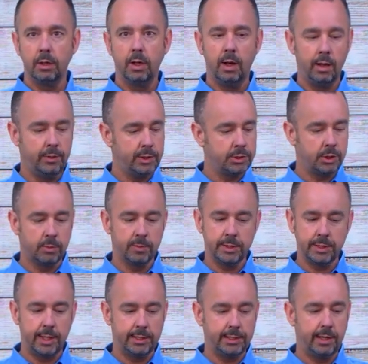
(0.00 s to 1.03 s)
Uh, these
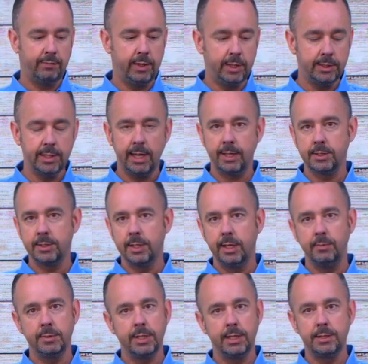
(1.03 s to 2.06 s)
thermostats have the exact
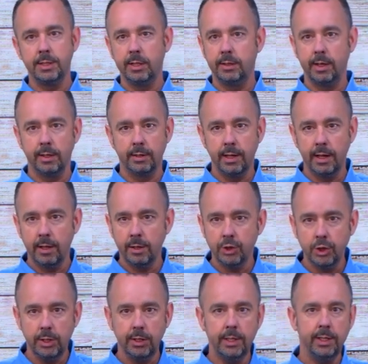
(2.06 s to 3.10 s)
same sensing technology,